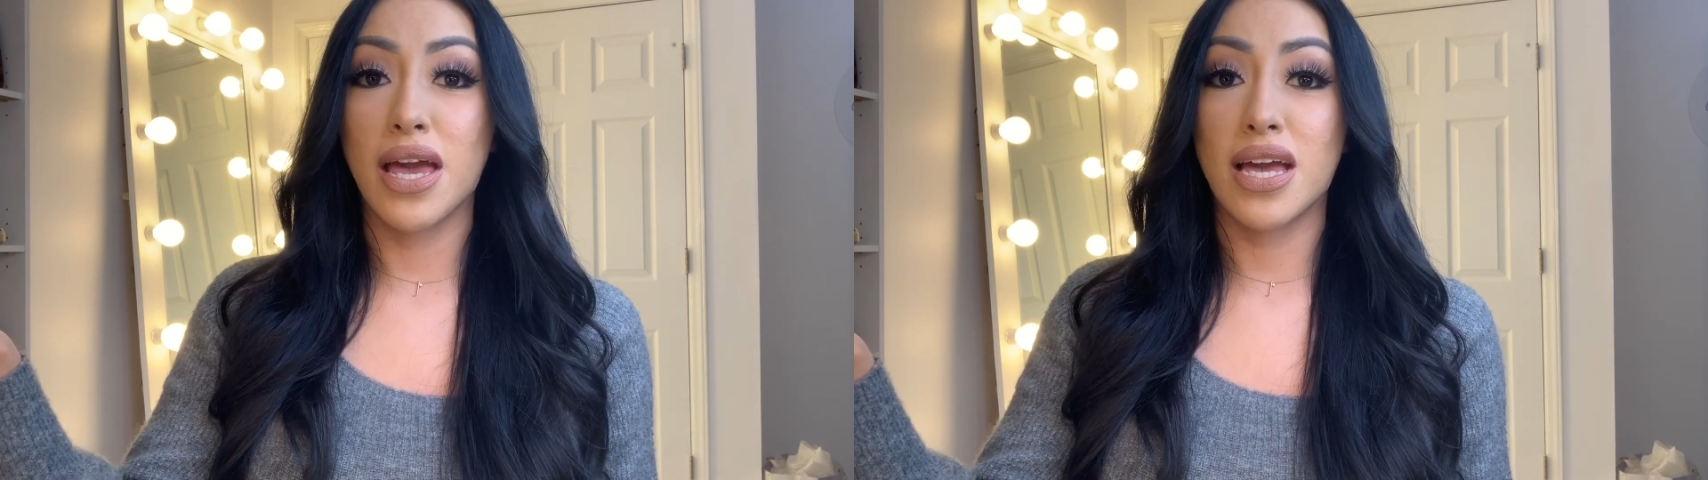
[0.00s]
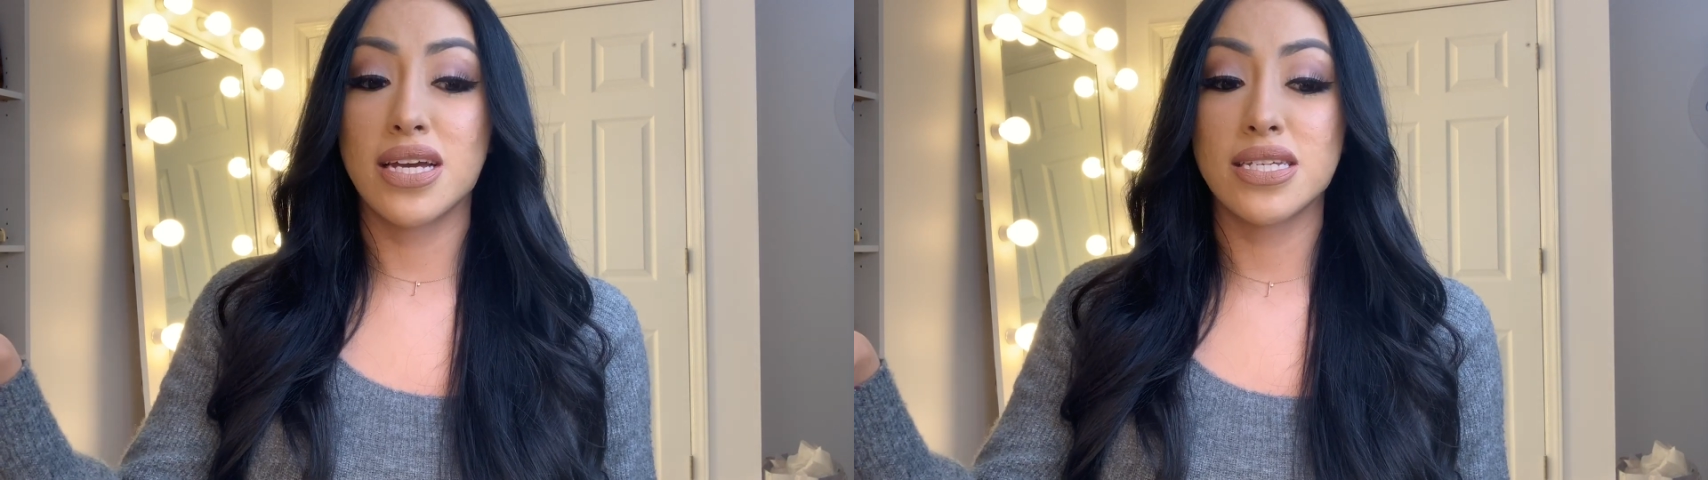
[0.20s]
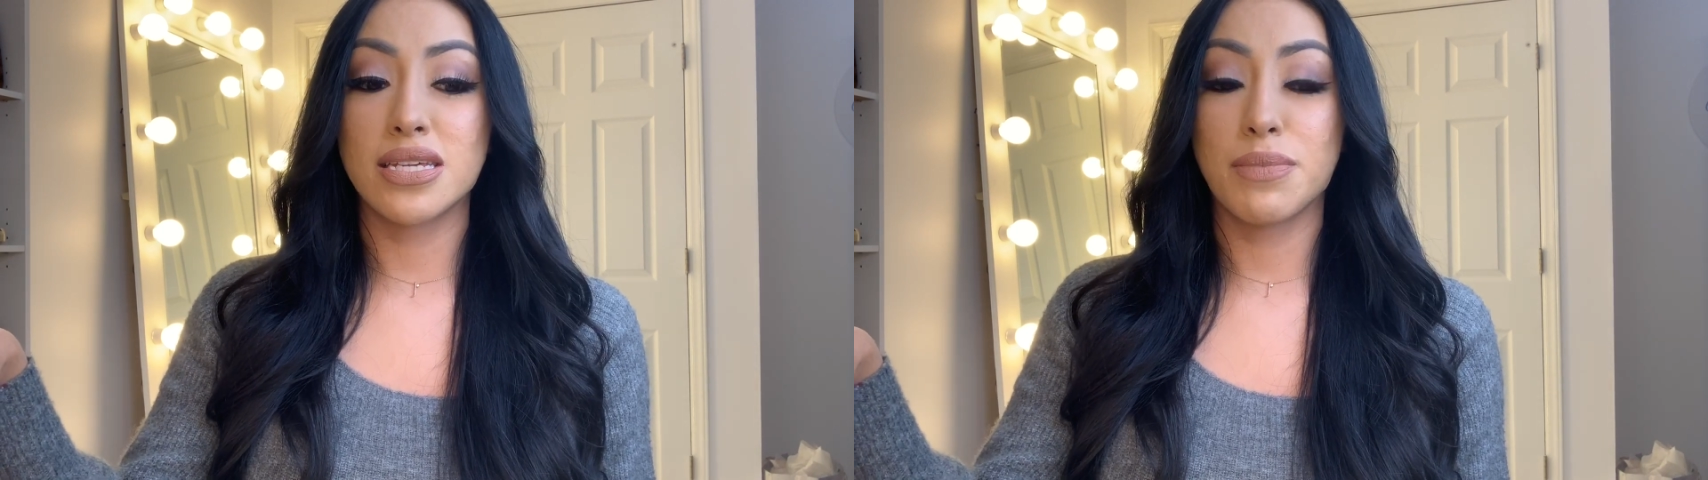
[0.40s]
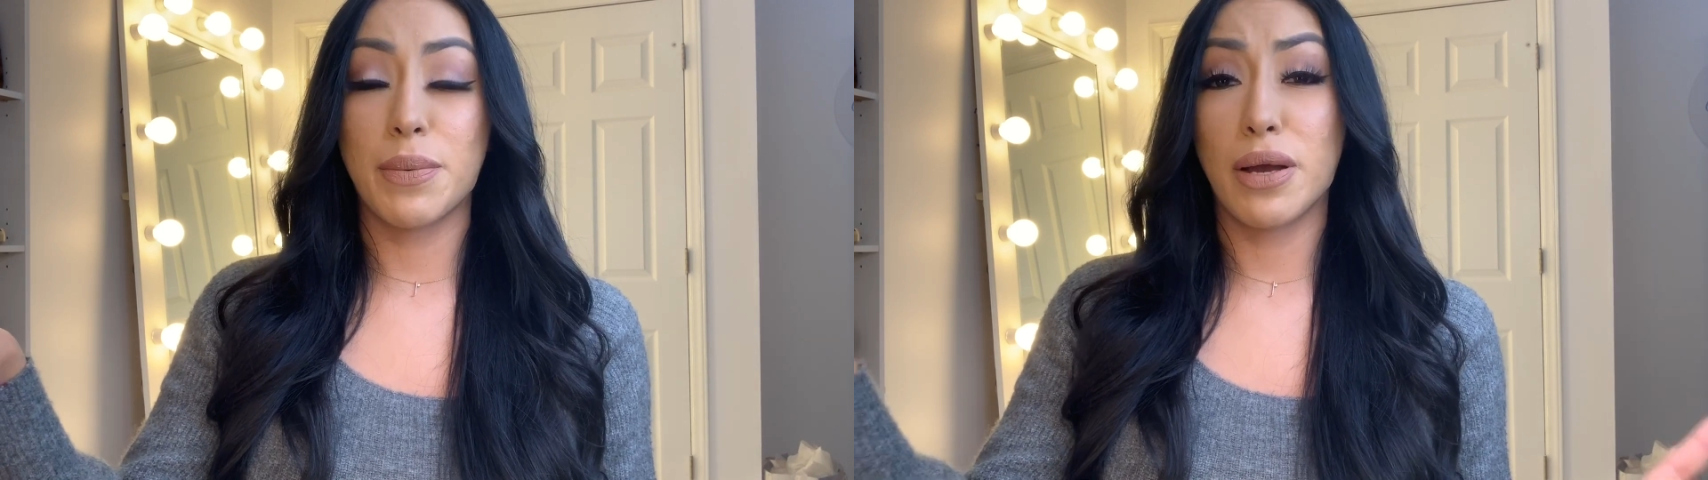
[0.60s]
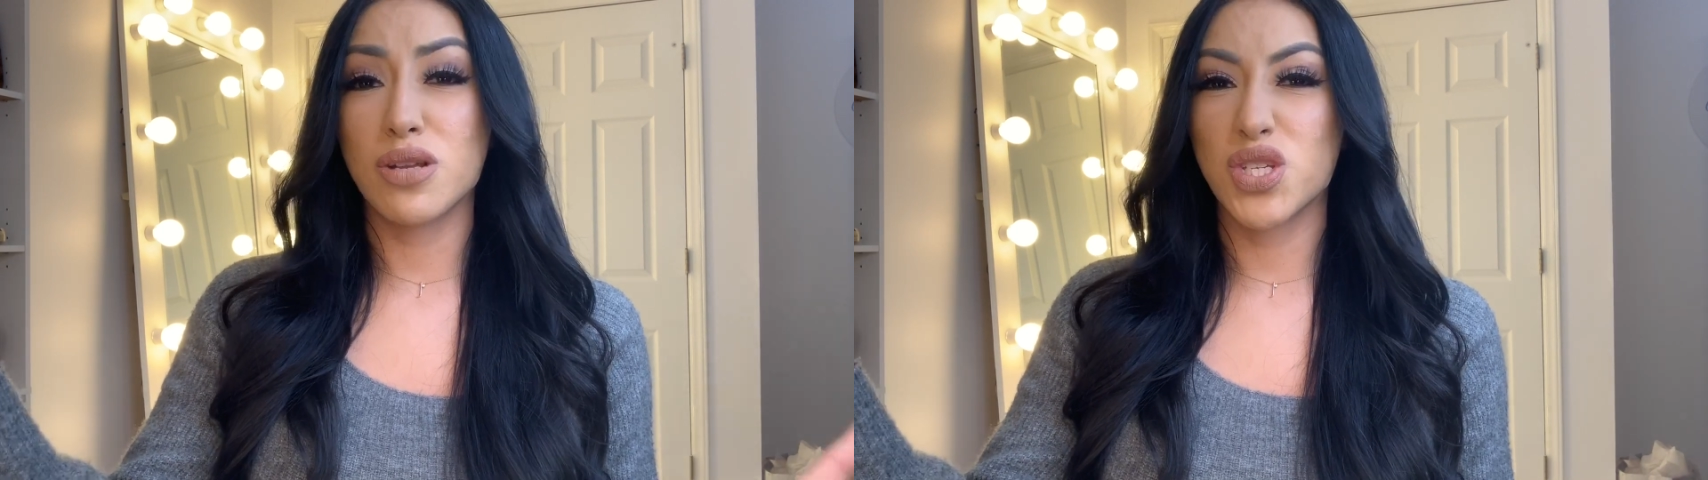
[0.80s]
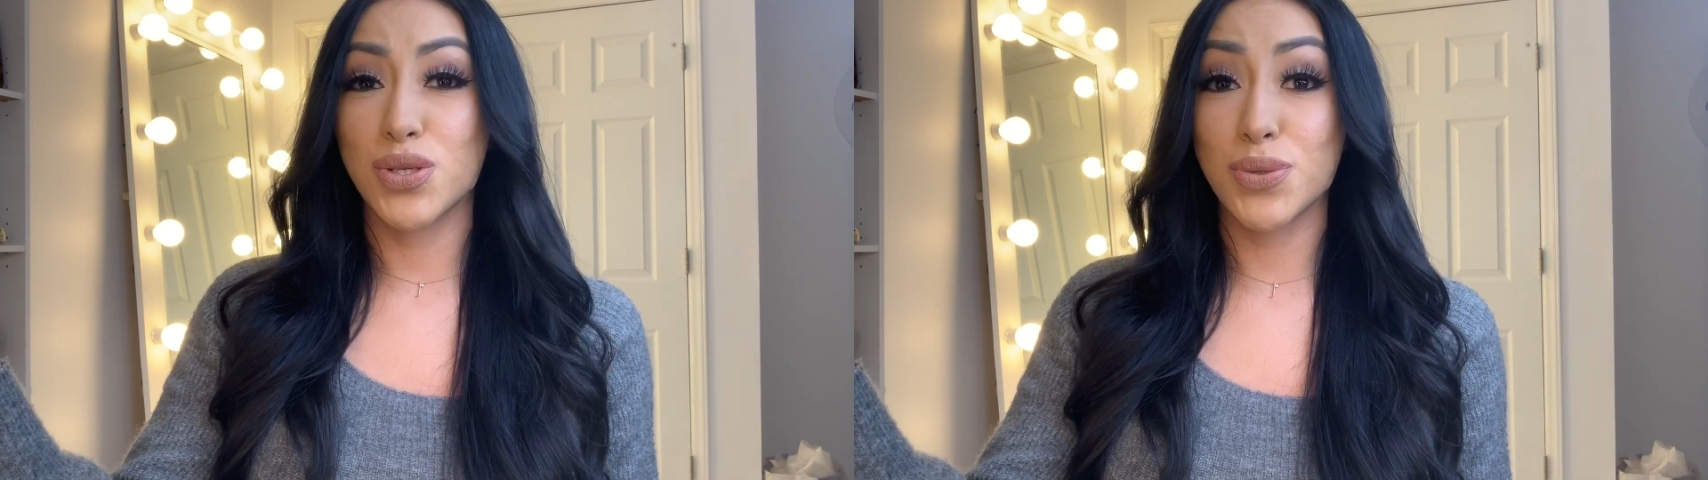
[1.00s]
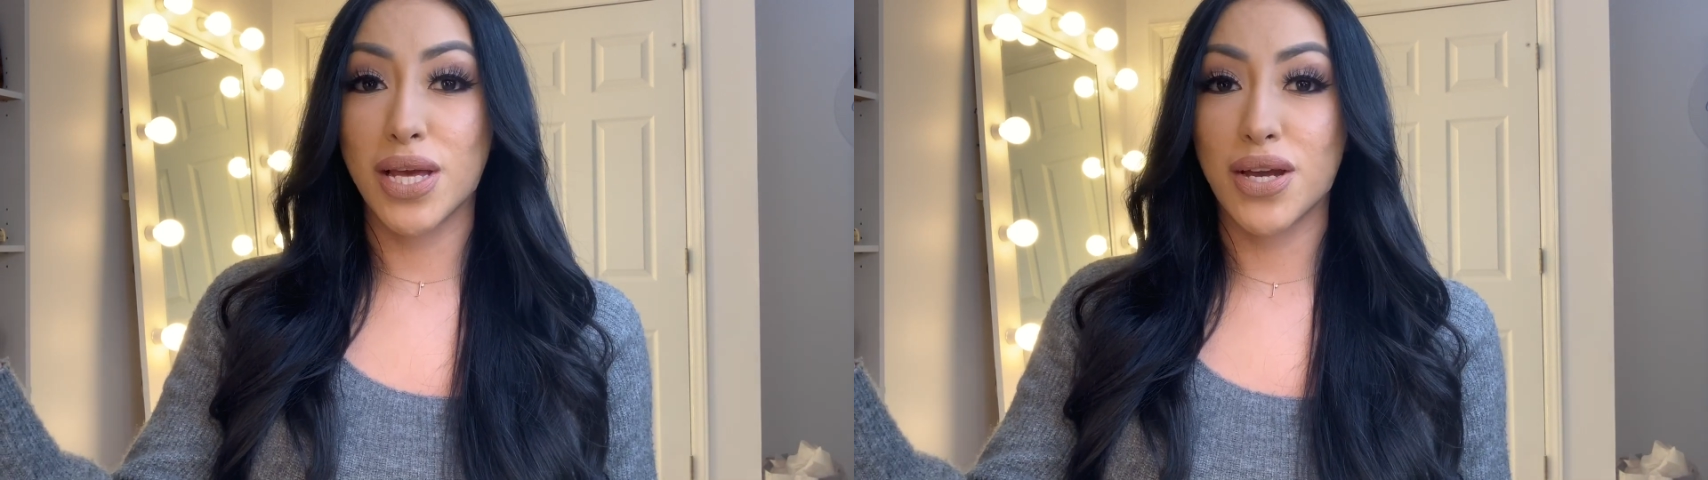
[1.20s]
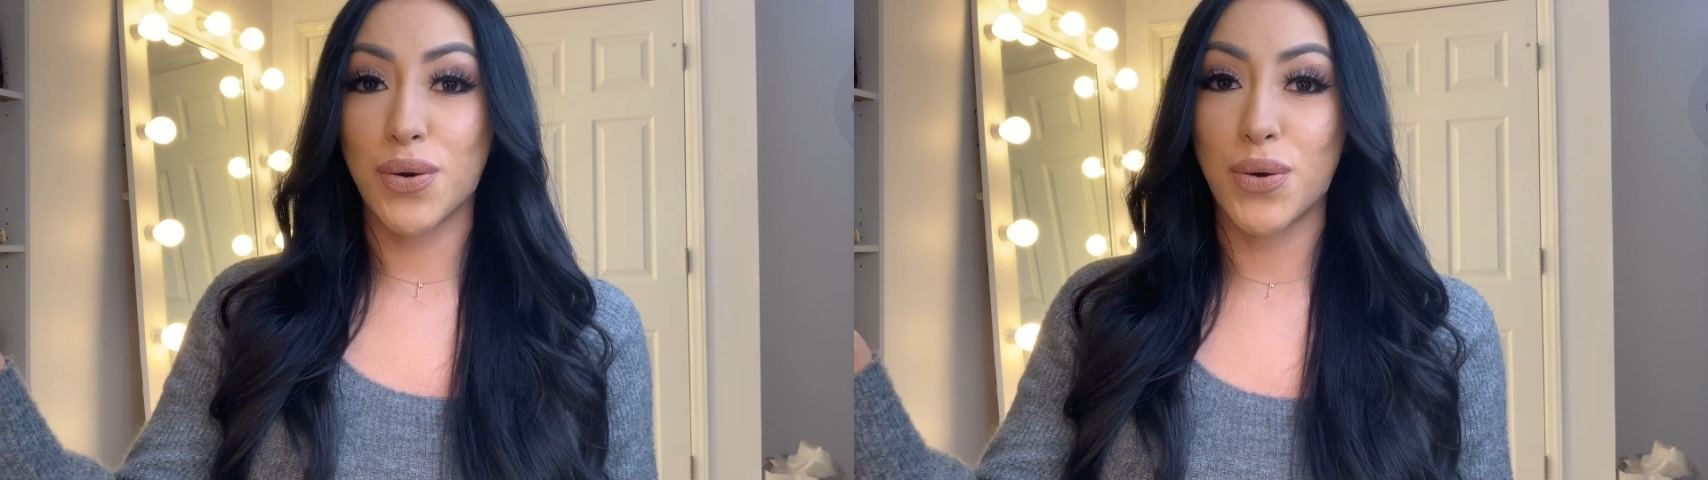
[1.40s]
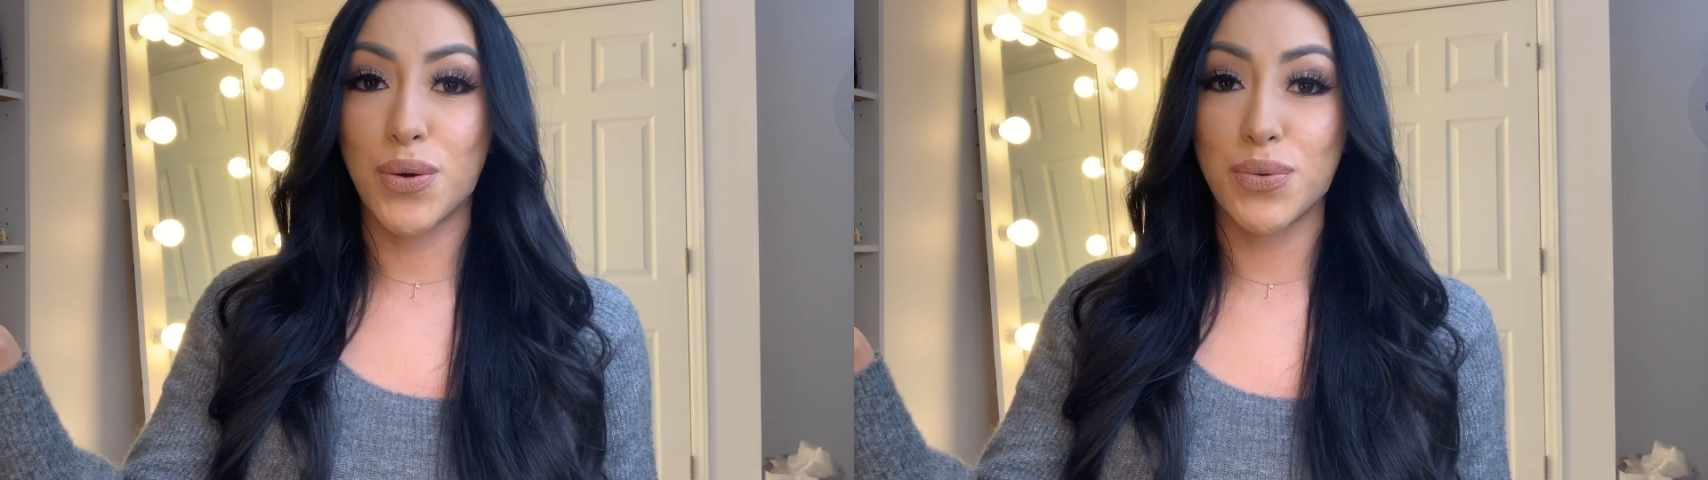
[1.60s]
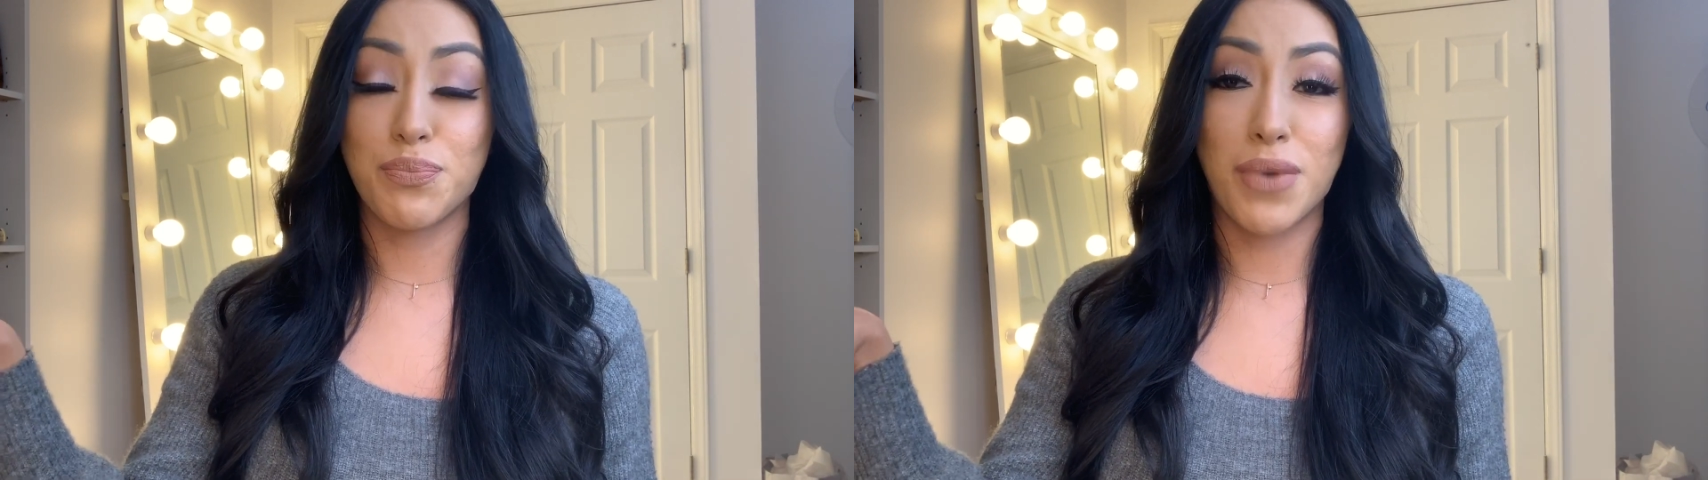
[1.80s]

and maybe I'll do like a whole